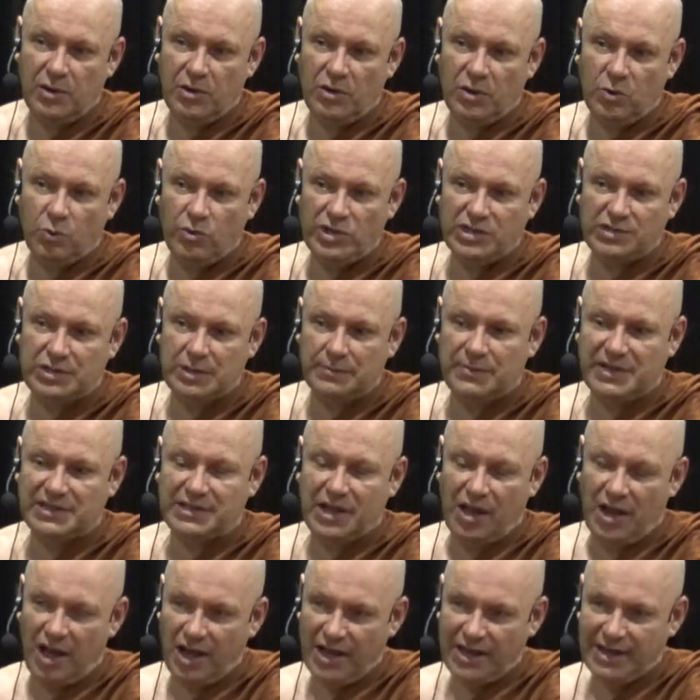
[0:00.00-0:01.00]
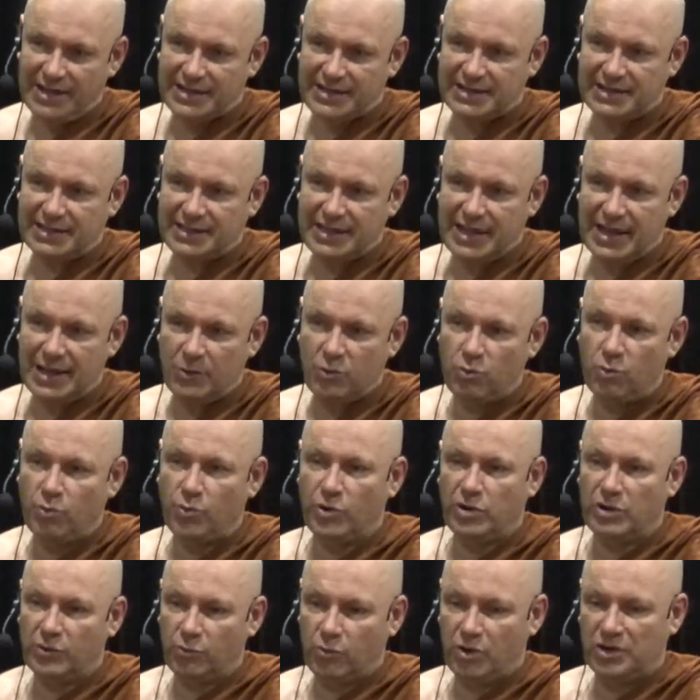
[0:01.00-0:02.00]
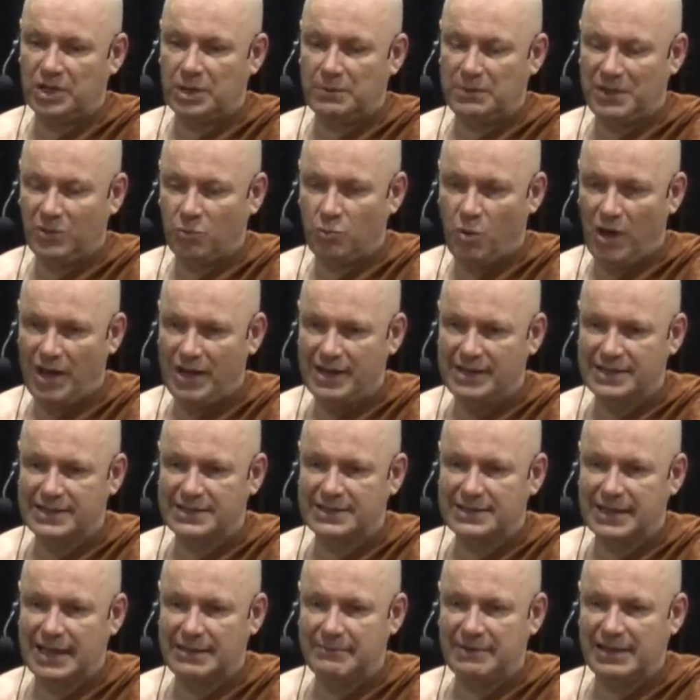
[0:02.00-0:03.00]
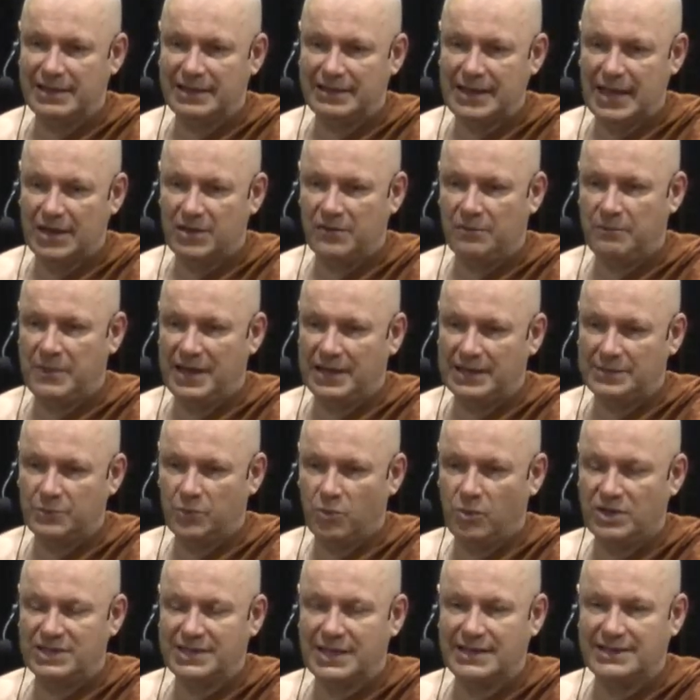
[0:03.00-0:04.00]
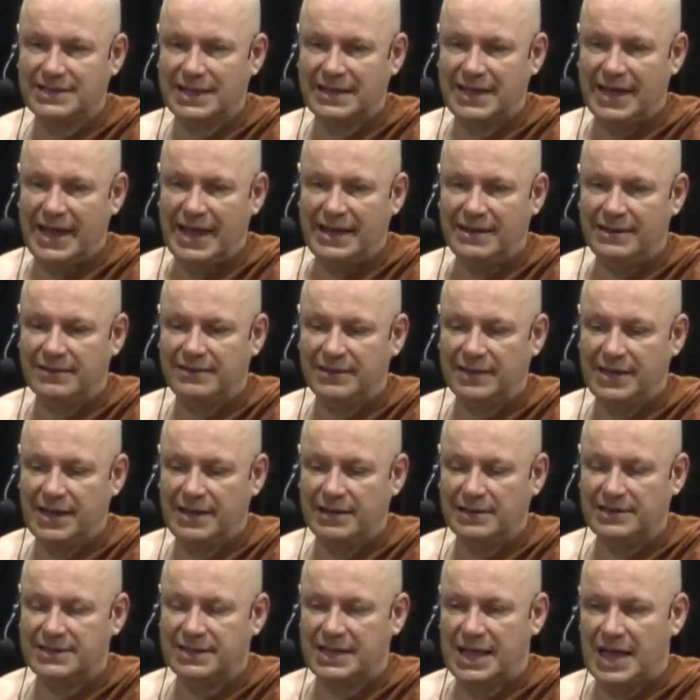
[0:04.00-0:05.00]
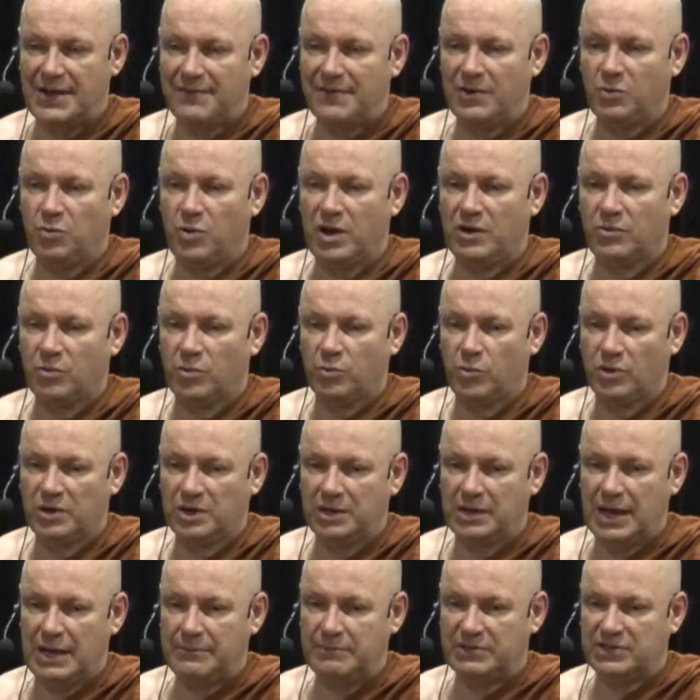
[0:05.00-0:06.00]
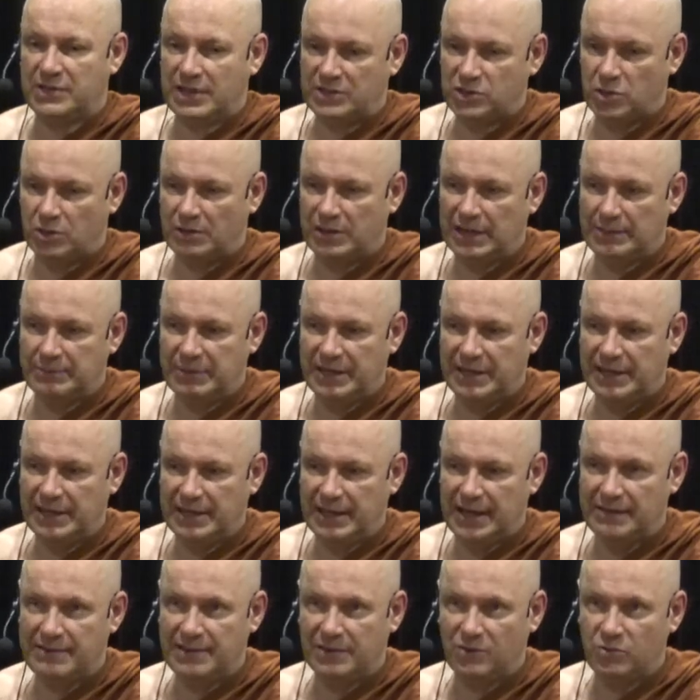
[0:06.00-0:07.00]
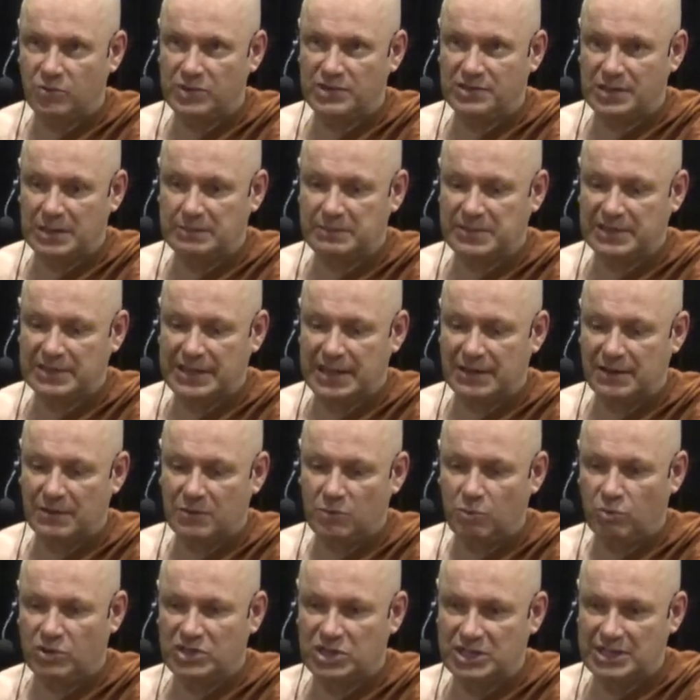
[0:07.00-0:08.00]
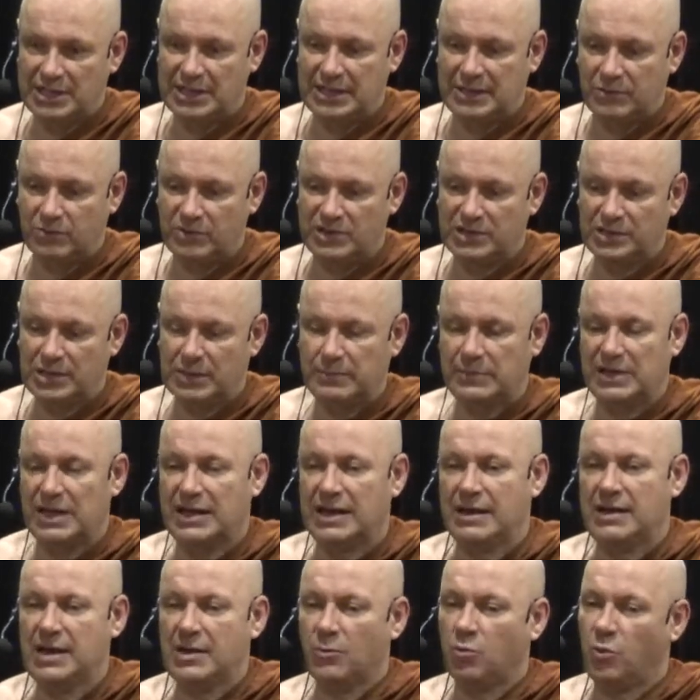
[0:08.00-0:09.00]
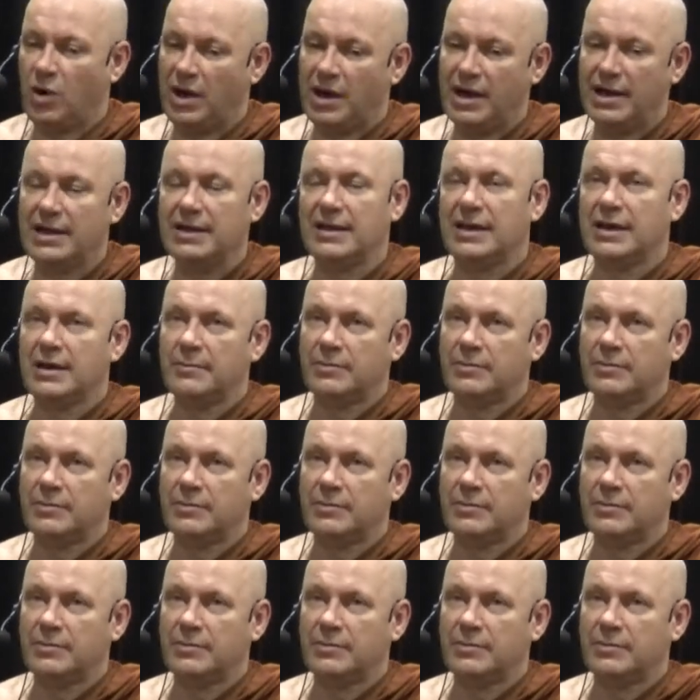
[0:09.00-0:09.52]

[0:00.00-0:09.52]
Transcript: Wisdom is the highest, yeah. Who wouldn't want to be wise? I mean, it kind of makes more sense than anything else. Everyone would want, uh, certainly me, I think wisdom is kind of, gee, wisdom, yeah. Why?